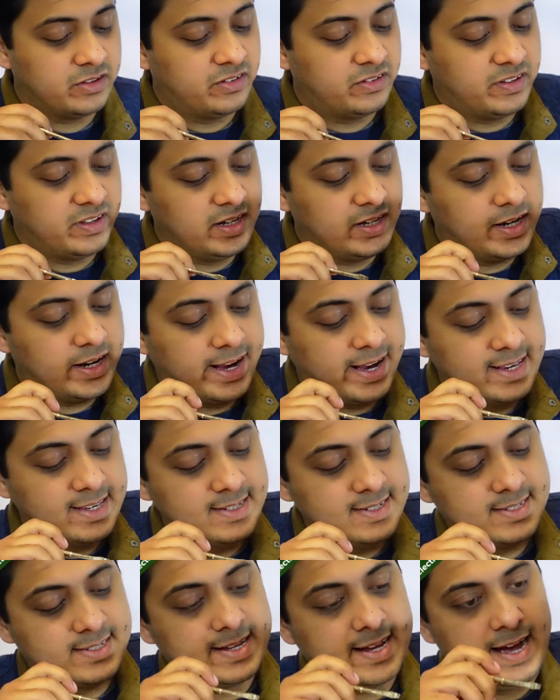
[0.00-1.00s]
see
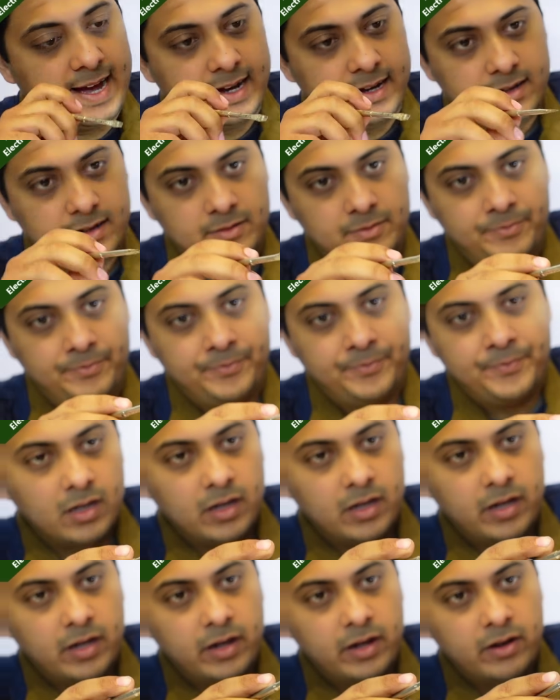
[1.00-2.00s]
guys that
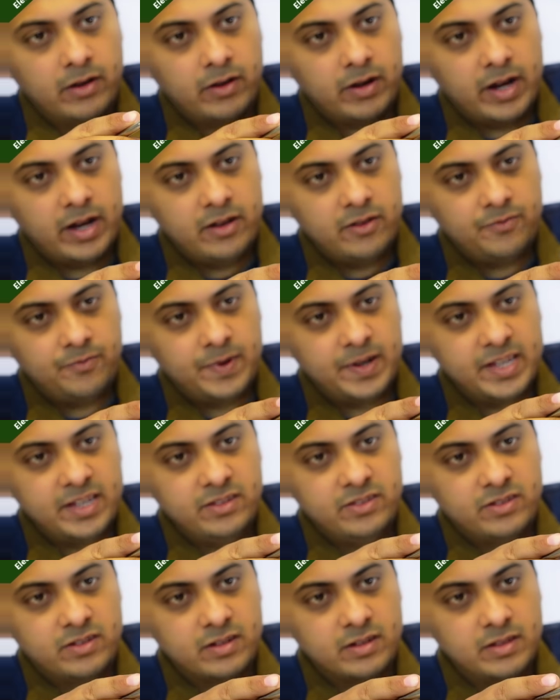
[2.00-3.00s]
here I have
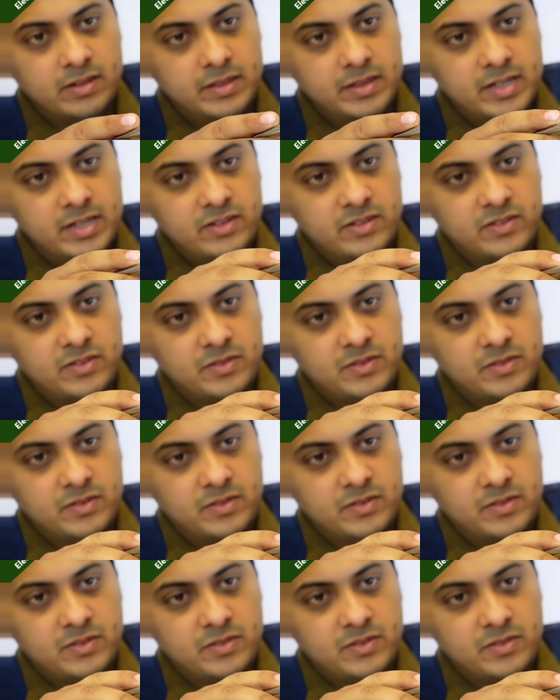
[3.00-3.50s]
placed this